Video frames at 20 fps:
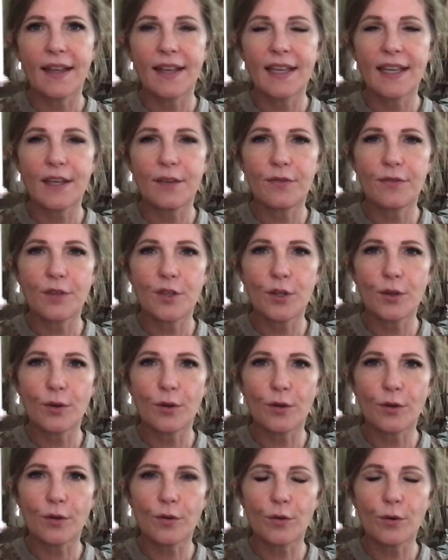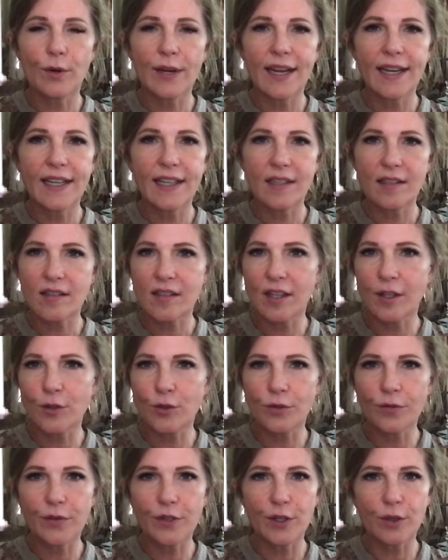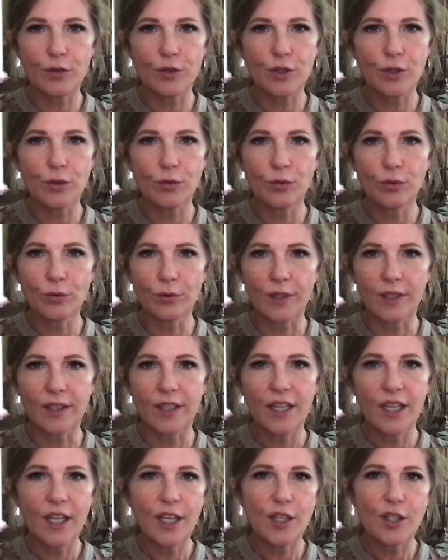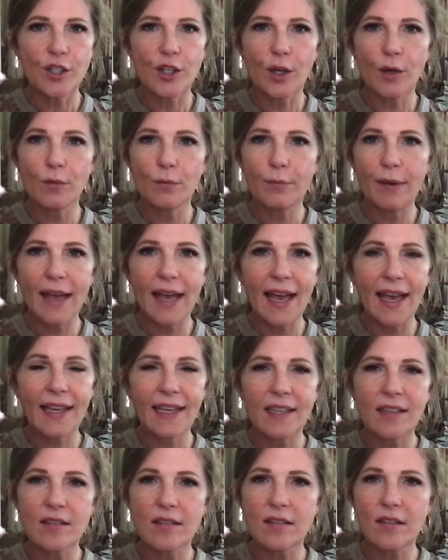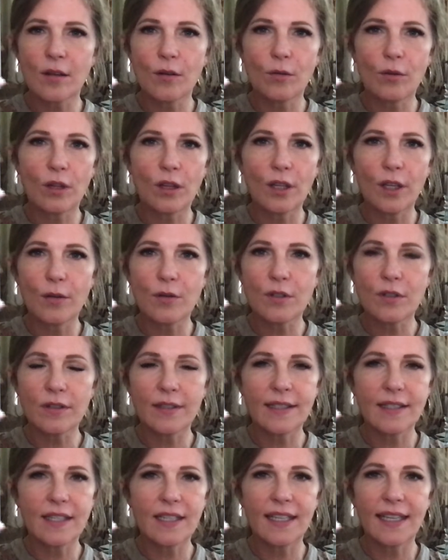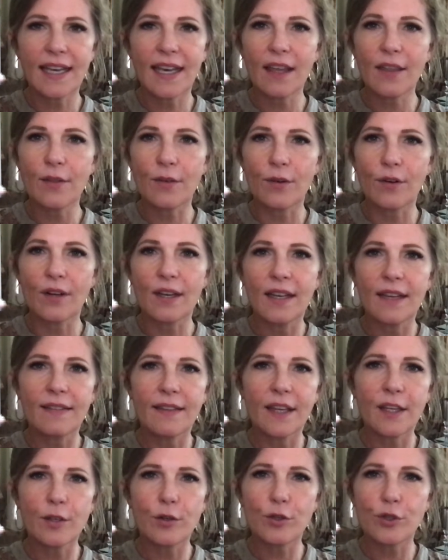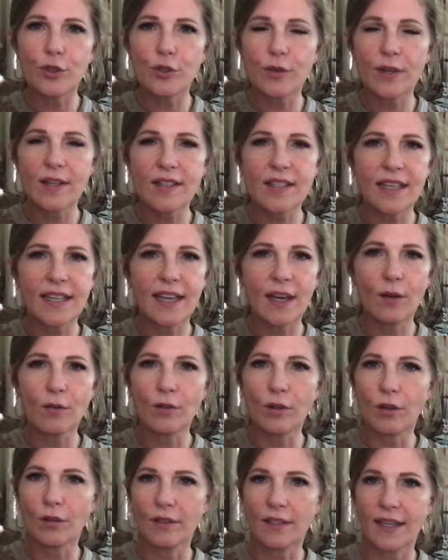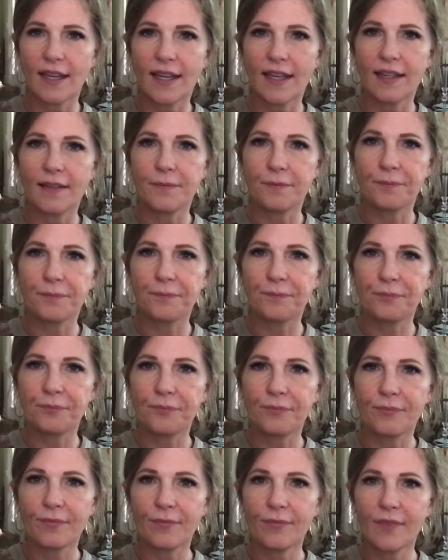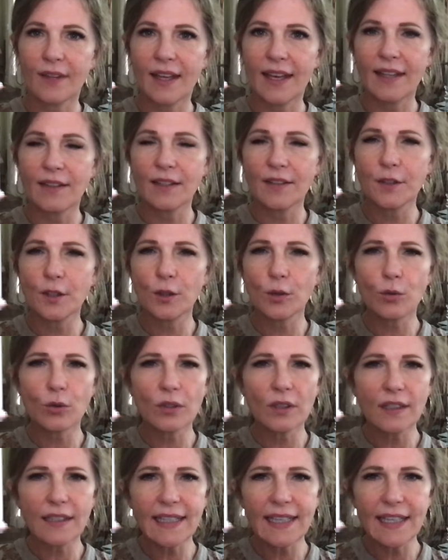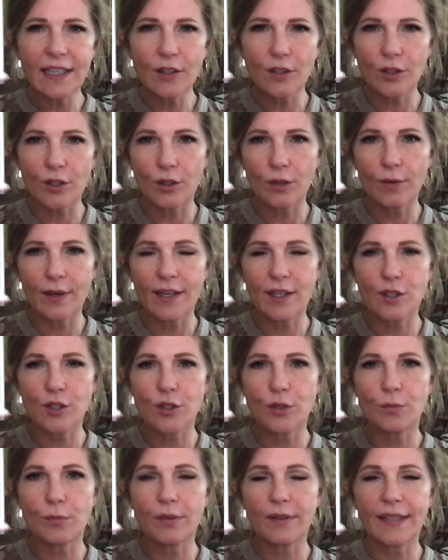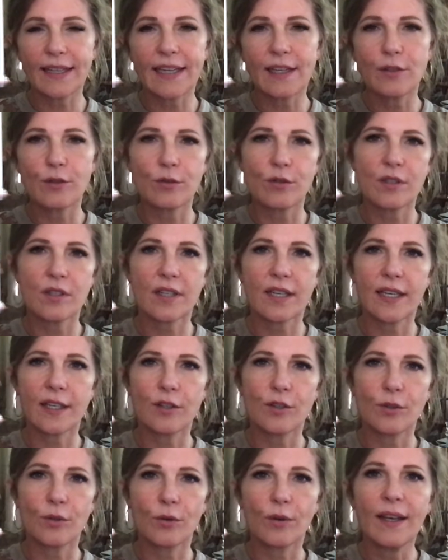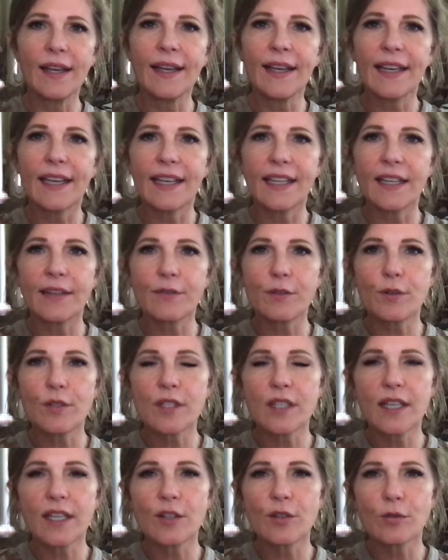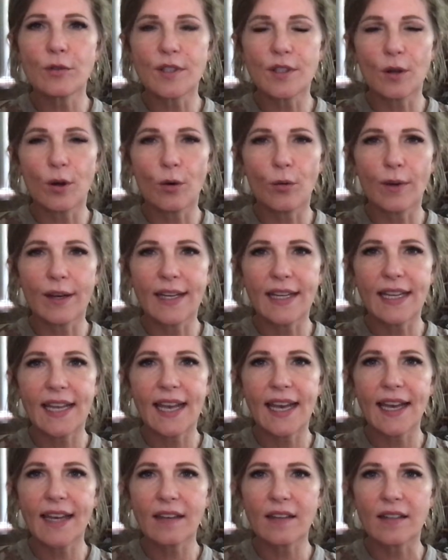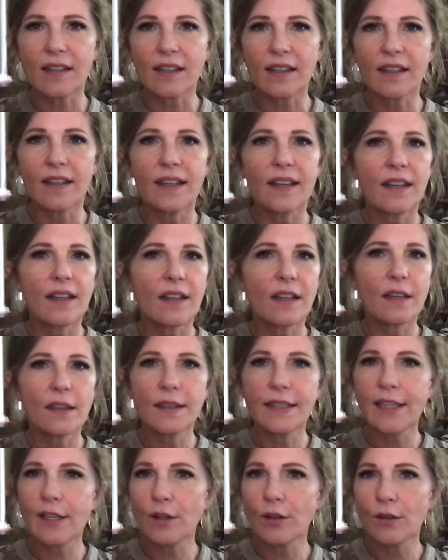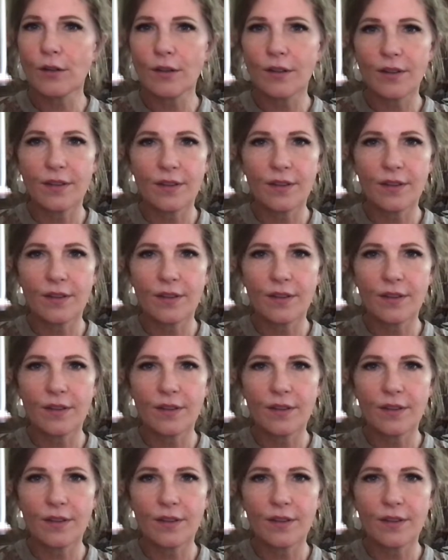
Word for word: if you're creating a schedule for your children, don't pack it so closely together that you're stressing out all day. Okay, let the Lord lead you as you plan your schedule. And if your schedule is already hectic, clear